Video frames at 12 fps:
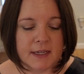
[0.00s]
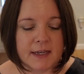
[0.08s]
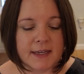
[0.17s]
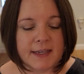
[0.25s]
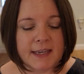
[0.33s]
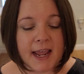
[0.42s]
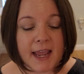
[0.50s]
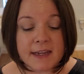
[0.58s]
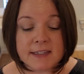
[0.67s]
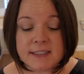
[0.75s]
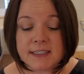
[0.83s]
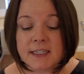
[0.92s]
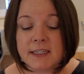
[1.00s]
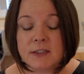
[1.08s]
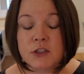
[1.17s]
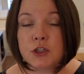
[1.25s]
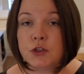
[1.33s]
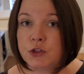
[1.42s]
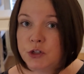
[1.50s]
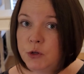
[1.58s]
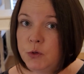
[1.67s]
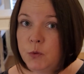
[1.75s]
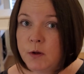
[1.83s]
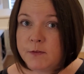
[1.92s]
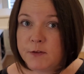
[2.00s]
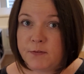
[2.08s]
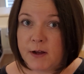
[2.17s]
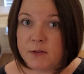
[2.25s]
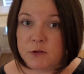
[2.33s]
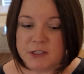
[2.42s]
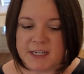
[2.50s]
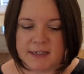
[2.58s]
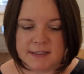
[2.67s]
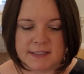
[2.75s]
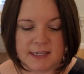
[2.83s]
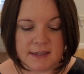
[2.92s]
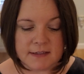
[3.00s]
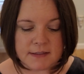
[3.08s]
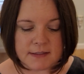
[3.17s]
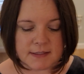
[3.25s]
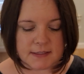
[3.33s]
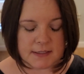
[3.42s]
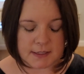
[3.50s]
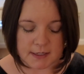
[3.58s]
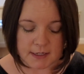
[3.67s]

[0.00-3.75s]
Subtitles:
Next is 2 of the Father's Day scents.